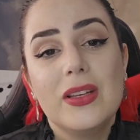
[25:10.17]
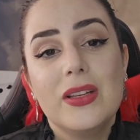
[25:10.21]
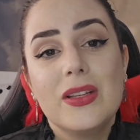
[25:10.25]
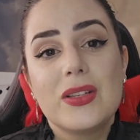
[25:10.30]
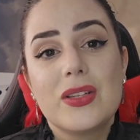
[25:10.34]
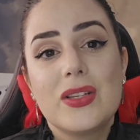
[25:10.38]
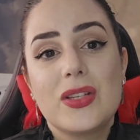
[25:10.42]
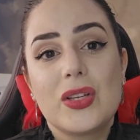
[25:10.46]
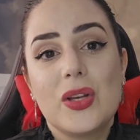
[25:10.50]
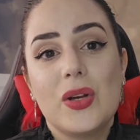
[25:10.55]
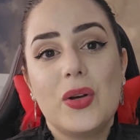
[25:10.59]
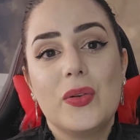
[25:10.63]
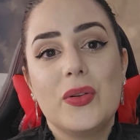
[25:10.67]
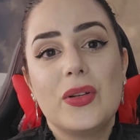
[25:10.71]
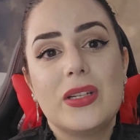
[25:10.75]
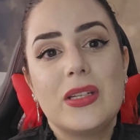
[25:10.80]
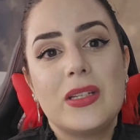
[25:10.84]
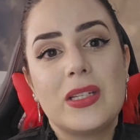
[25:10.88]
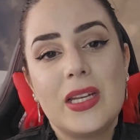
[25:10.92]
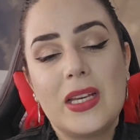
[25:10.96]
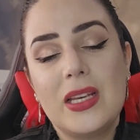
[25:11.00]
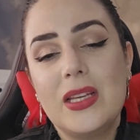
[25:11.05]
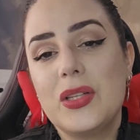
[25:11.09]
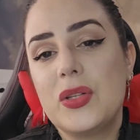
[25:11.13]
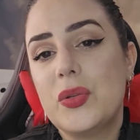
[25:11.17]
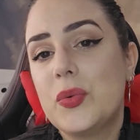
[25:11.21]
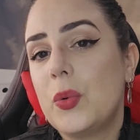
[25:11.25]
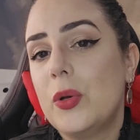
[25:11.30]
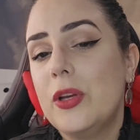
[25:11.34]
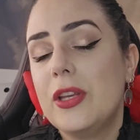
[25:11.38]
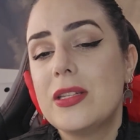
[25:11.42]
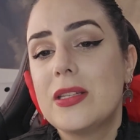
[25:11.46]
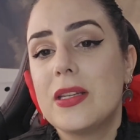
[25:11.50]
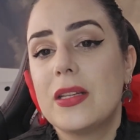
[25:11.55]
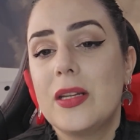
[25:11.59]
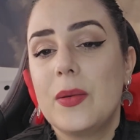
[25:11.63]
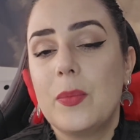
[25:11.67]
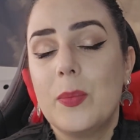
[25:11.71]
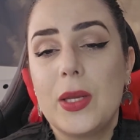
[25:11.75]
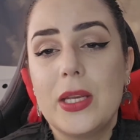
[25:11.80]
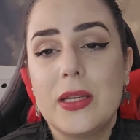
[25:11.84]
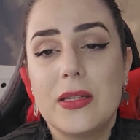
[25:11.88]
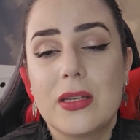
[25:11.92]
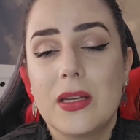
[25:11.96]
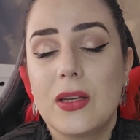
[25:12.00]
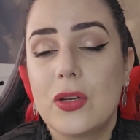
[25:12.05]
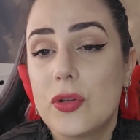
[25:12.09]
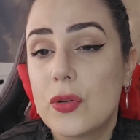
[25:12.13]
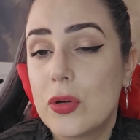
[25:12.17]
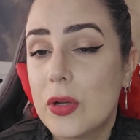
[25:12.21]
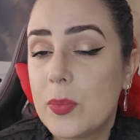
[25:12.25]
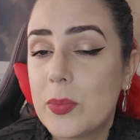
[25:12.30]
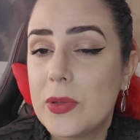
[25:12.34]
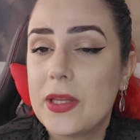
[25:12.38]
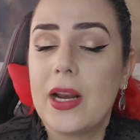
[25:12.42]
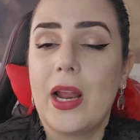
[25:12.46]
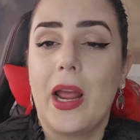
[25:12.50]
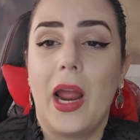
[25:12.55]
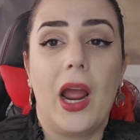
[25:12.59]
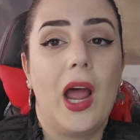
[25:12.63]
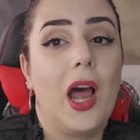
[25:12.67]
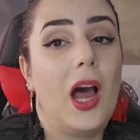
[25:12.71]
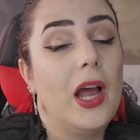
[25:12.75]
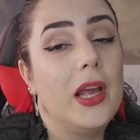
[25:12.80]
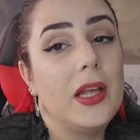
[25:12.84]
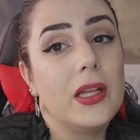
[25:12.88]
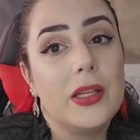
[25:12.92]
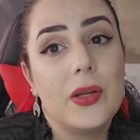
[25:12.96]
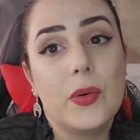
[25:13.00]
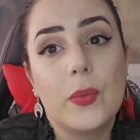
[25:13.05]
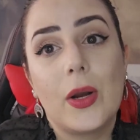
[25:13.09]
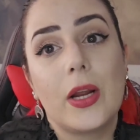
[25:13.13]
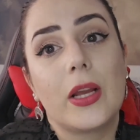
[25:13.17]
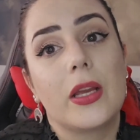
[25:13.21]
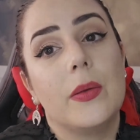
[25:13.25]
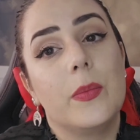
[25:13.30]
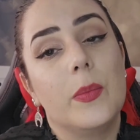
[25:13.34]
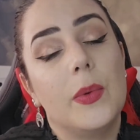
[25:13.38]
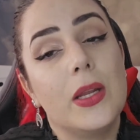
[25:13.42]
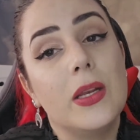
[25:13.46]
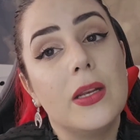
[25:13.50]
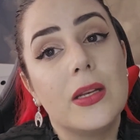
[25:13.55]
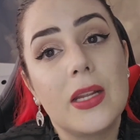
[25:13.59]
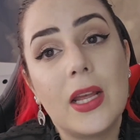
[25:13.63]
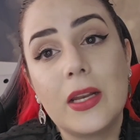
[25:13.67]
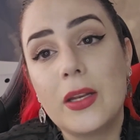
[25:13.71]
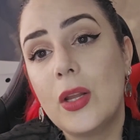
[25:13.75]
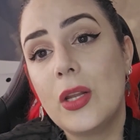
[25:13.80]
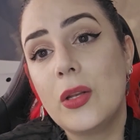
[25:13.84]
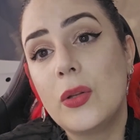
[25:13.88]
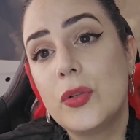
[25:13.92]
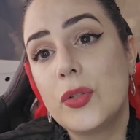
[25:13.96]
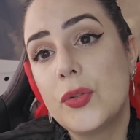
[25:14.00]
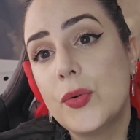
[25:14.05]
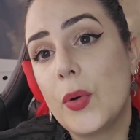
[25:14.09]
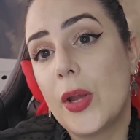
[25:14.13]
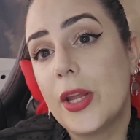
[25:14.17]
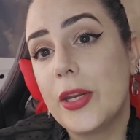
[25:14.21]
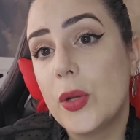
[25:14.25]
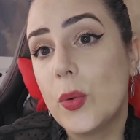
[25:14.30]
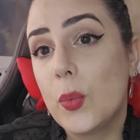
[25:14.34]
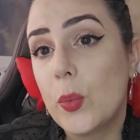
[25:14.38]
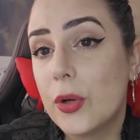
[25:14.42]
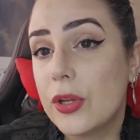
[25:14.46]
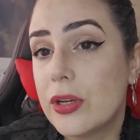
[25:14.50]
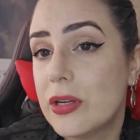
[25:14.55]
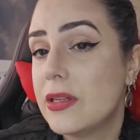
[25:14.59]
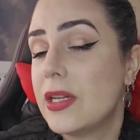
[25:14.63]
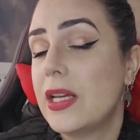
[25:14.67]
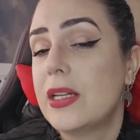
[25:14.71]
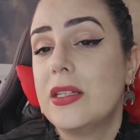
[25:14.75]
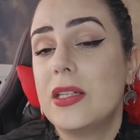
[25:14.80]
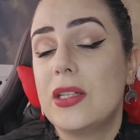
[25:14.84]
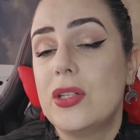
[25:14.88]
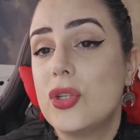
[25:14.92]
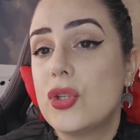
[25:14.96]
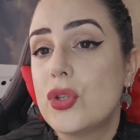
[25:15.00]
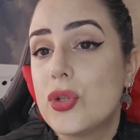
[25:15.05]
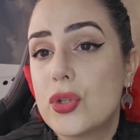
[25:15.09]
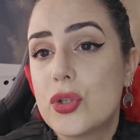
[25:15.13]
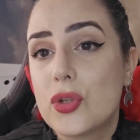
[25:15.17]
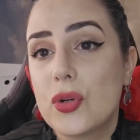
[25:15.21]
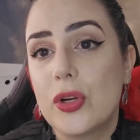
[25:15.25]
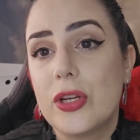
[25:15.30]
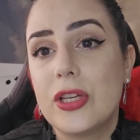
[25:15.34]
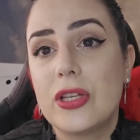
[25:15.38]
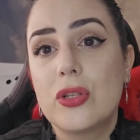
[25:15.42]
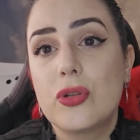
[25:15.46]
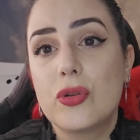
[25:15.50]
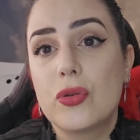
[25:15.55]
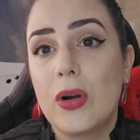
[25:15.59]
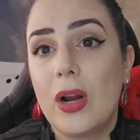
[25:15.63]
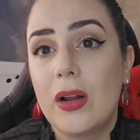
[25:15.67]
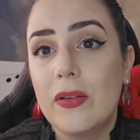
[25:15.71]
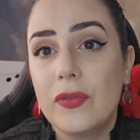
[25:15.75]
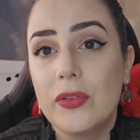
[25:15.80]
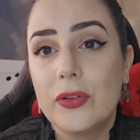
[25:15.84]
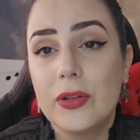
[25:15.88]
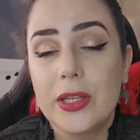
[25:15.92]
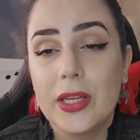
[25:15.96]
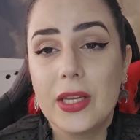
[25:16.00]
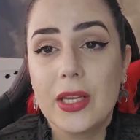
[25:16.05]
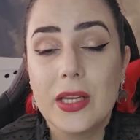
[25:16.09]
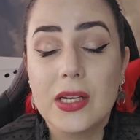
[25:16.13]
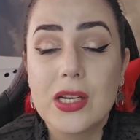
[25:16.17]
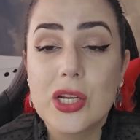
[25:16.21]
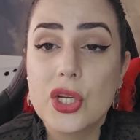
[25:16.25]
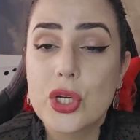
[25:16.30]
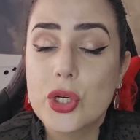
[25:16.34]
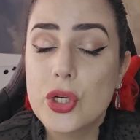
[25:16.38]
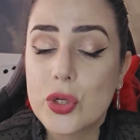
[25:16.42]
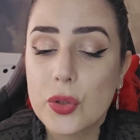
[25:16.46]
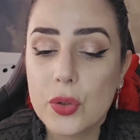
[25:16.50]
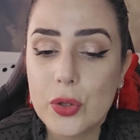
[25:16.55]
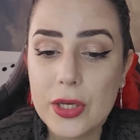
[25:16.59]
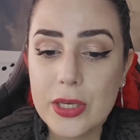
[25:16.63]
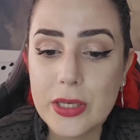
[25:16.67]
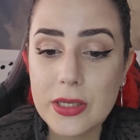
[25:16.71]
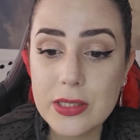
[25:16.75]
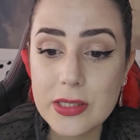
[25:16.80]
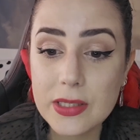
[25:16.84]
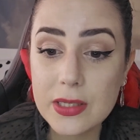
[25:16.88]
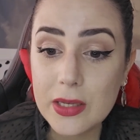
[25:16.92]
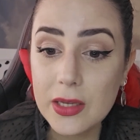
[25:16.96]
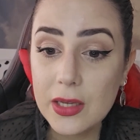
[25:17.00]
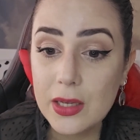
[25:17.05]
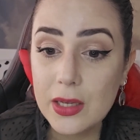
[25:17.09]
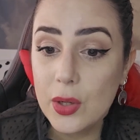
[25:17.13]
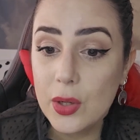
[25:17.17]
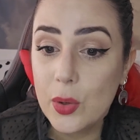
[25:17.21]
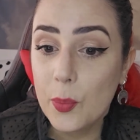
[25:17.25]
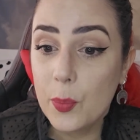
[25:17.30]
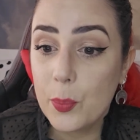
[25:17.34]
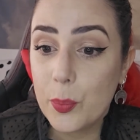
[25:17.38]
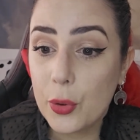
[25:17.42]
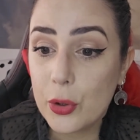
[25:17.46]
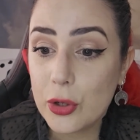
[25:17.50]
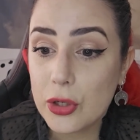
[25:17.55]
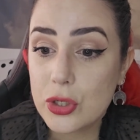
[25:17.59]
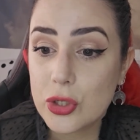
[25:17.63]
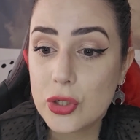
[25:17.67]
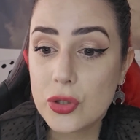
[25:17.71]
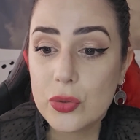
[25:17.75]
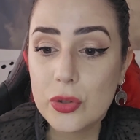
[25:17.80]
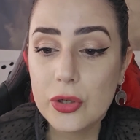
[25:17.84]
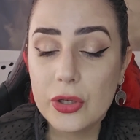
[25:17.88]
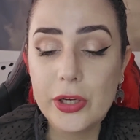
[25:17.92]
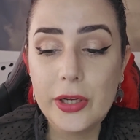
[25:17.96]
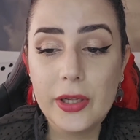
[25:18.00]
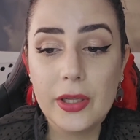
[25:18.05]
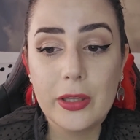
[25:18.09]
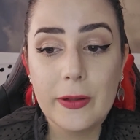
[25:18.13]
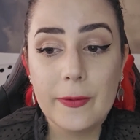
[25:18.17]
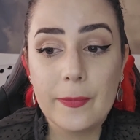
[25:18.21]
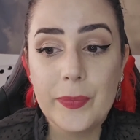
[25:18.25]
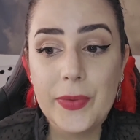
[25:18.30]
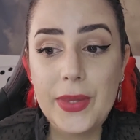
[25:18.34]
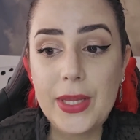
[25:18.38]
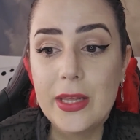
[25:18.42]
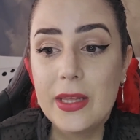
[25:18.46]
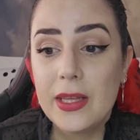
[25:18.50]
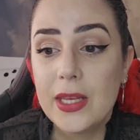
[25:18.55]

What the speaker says: So this was an amazing trip that I highly recommend that to anyone that enjoys traveling and enjoys Portugal.